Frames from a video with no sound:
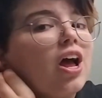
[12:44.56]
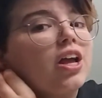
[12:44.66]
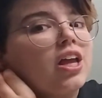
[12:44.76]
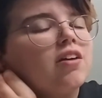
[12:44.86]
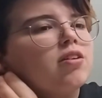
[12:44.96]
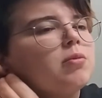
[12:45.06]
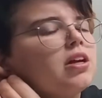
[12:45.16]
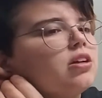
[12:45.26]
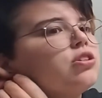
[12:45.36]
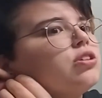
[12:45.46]
giving me
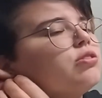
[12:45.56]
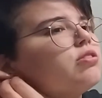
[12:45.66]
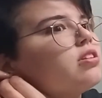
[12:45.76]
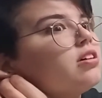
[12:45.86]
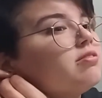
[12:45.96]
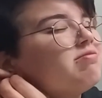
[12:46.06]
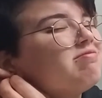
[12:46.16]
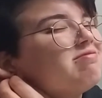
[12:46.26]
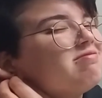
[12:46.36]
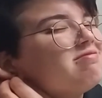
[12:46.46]
issues, so
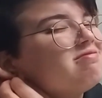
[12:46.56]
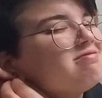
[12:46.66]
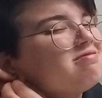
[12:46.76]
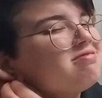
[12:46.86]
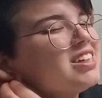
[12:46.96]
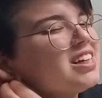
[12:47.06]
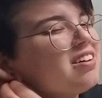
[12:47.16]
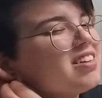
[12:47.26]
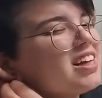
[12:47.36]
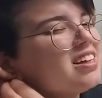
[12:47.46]
we love
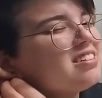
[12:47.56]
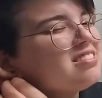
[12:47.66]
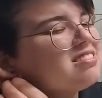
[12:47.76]
that.